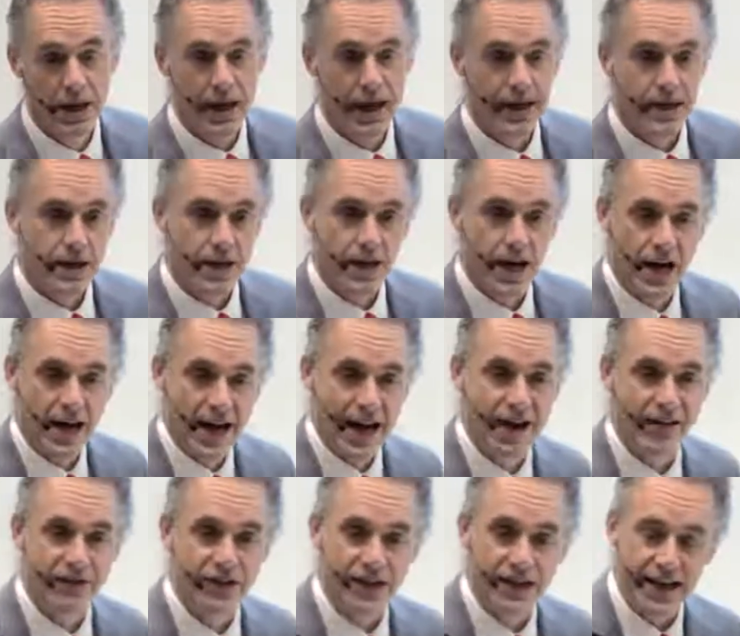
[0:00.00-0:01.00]
And you kind of
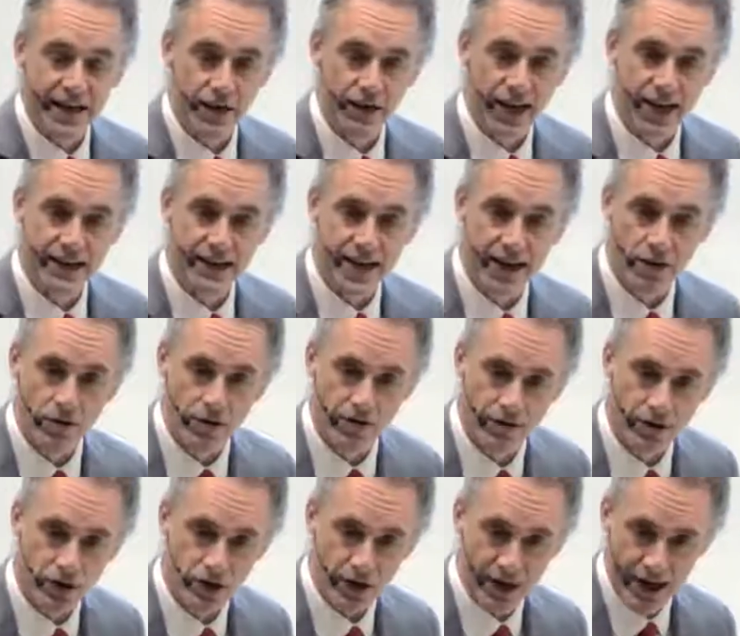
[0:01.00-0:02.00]
have to nail that down if
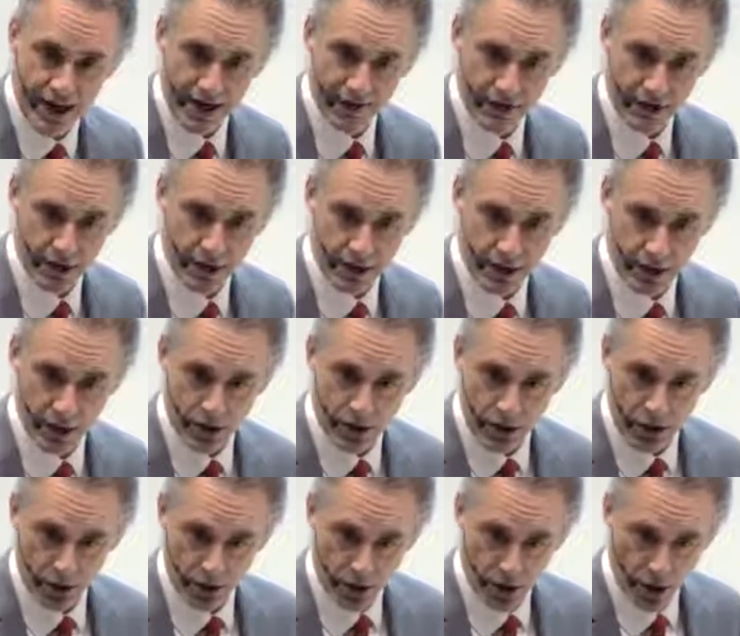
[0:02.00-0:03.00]
you're going to have a
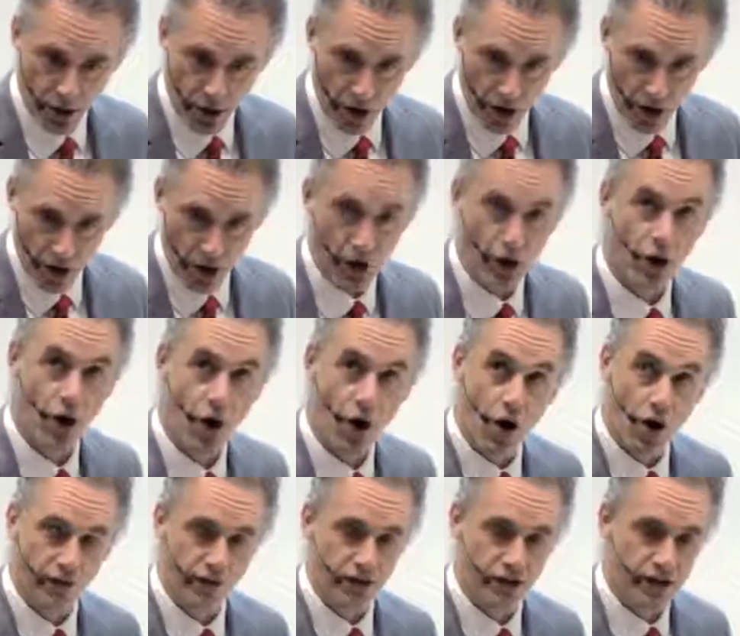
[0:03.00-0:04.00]

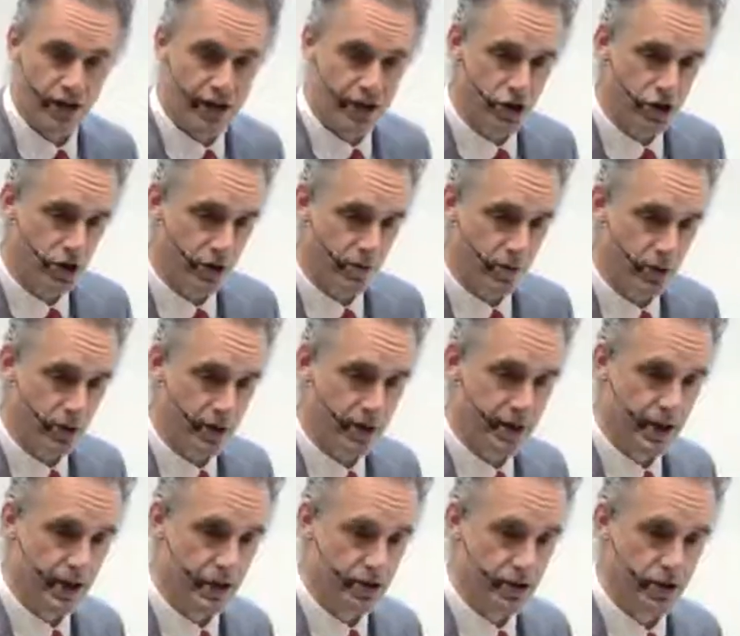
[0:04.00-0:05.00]
conversation about
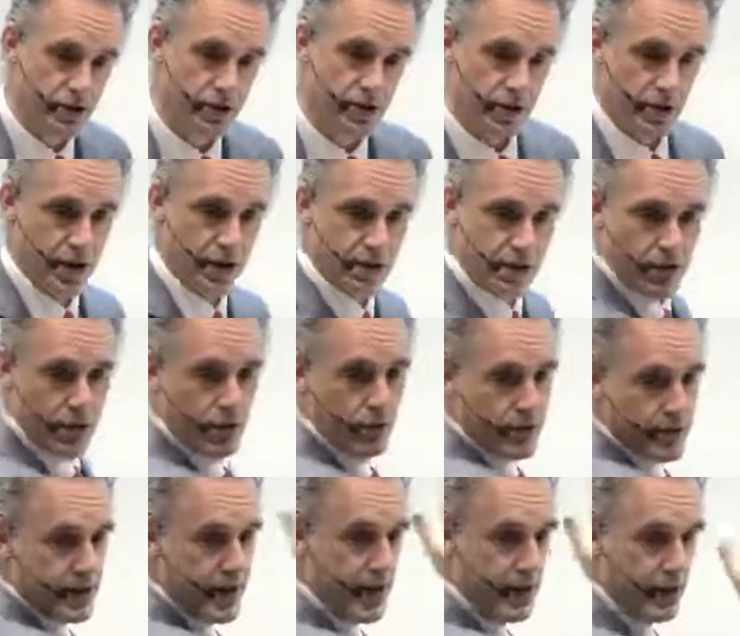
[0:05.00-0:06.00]
intelligence that doesn't go
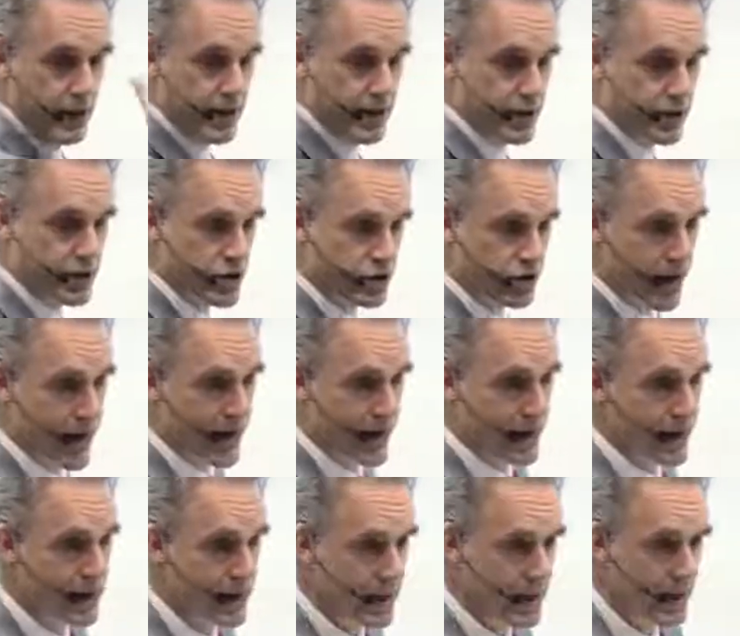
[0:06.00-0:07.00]
entirely
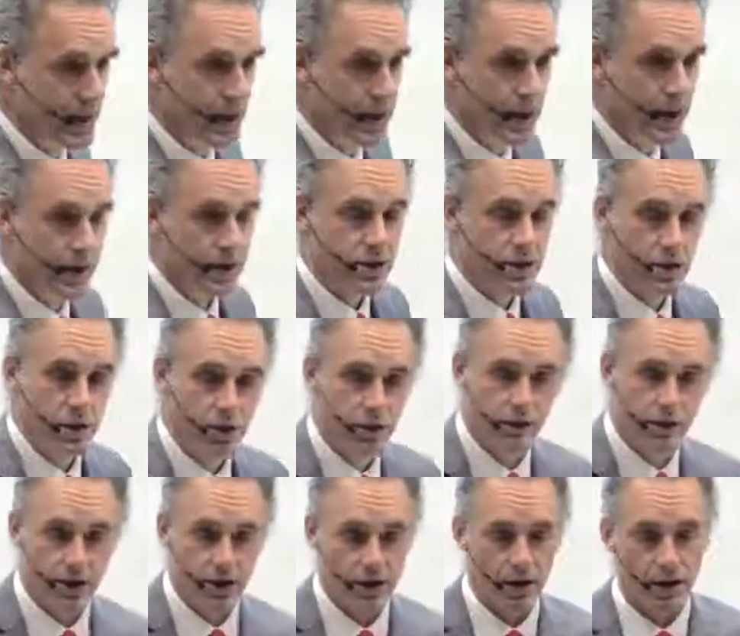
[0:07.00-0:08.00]
astray. And so
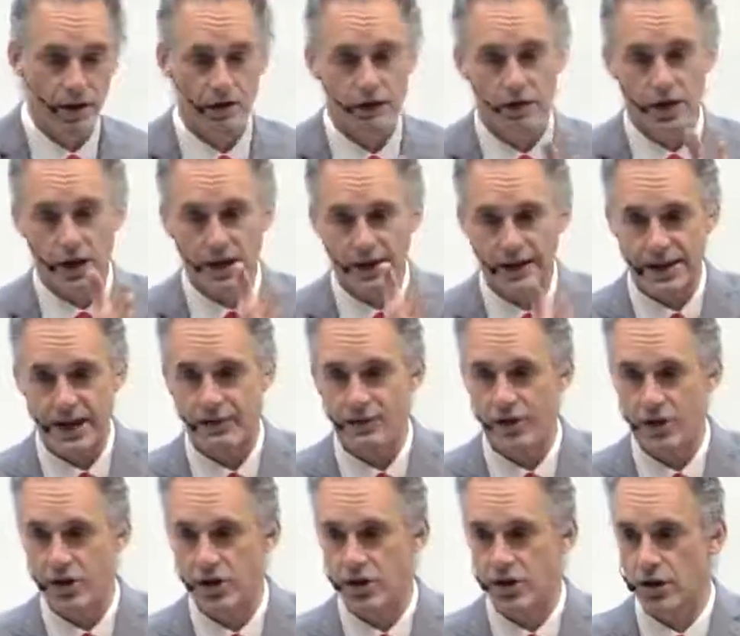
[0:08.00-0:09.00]
you've got a
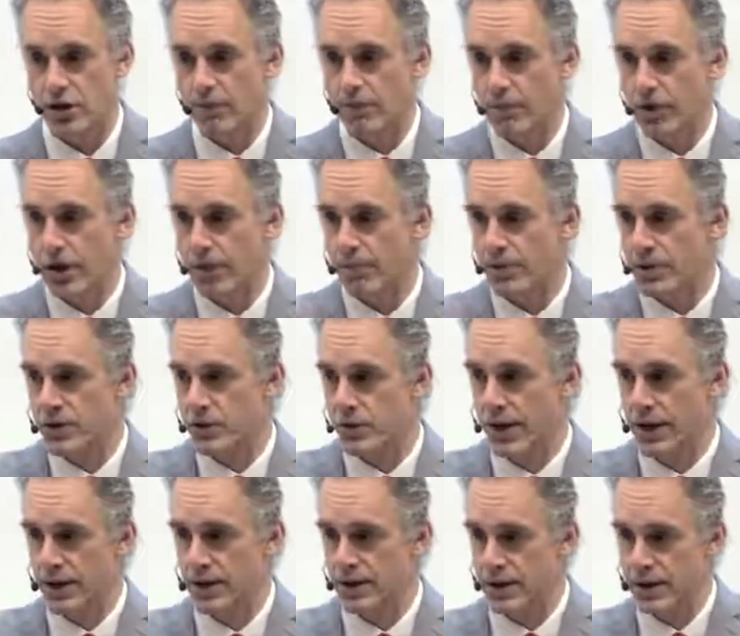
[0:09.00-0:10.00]
definitional problem as
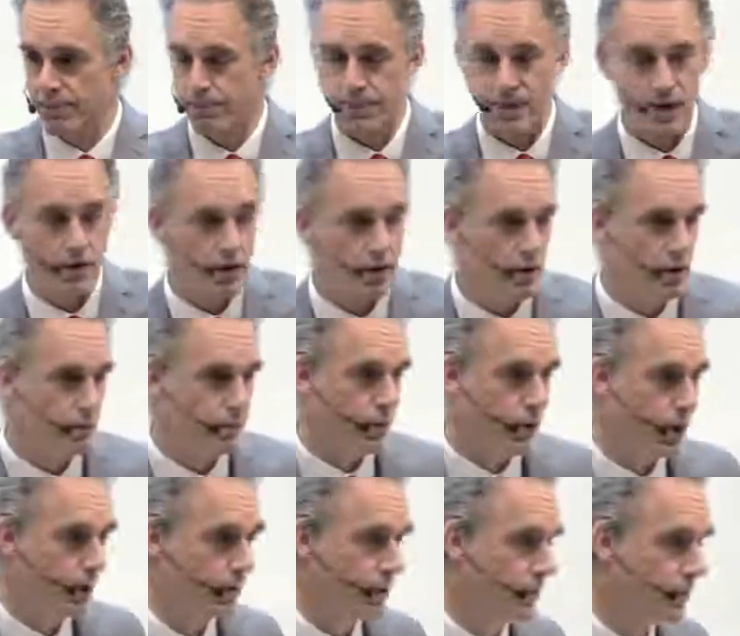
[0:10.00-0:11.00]
well as an empirical
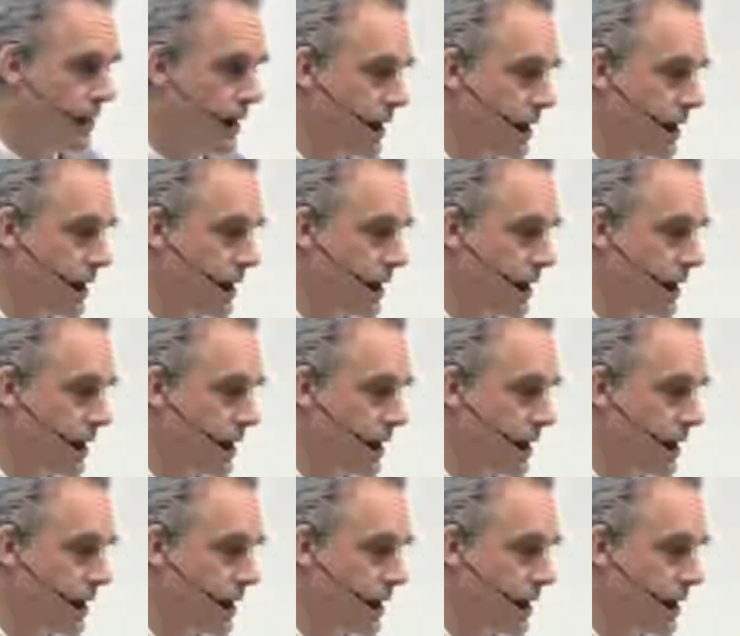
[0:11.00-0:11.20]
problem.